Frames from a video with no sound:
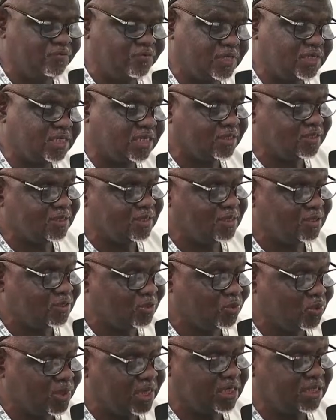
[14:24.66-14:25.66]
provisions,
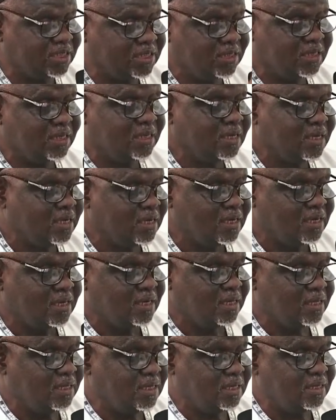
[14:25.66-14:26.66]
so that
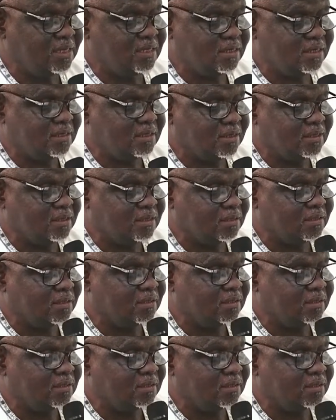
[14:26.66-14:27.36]
the